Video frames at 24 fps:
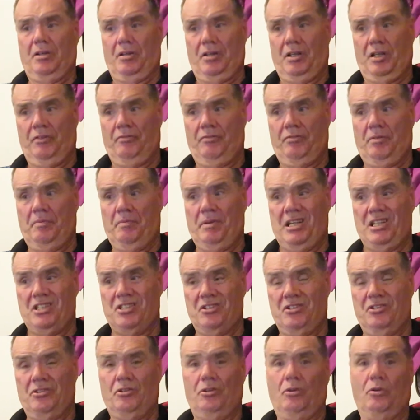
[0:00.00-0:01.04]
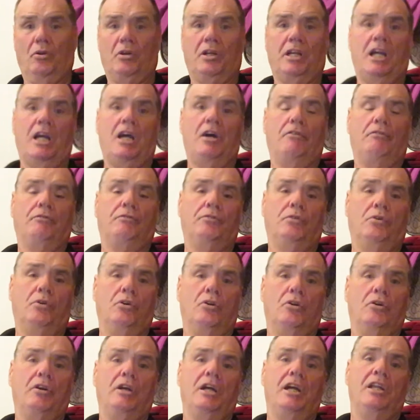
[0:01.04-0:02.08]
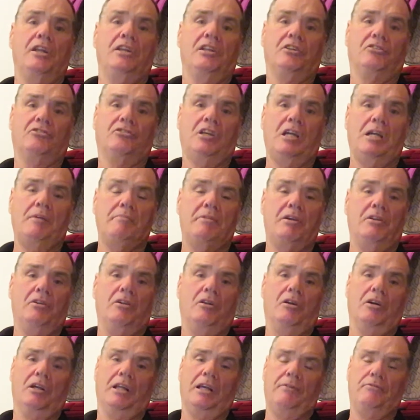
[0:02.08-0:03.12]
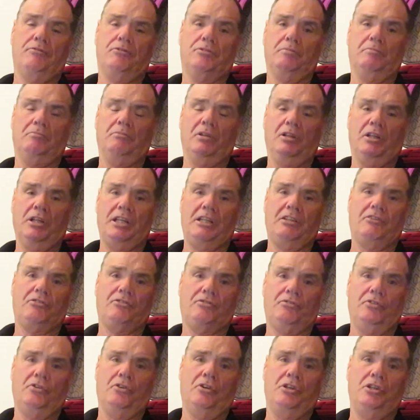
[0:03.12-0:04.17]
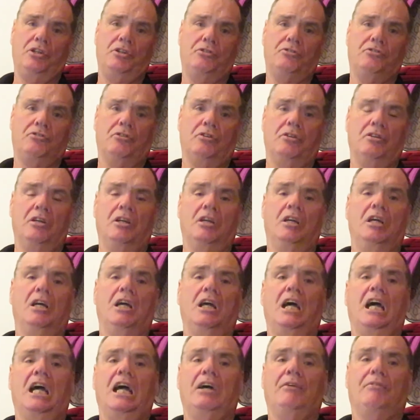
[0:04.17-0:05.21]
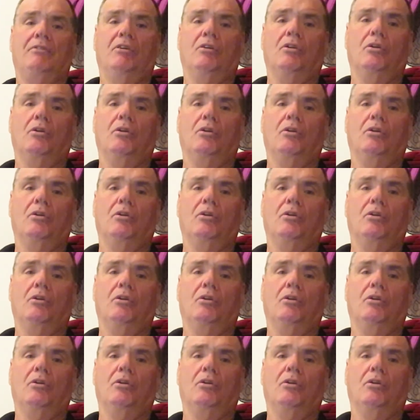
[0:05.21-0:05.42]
information to look out for and examine. I'll have some links for you to have a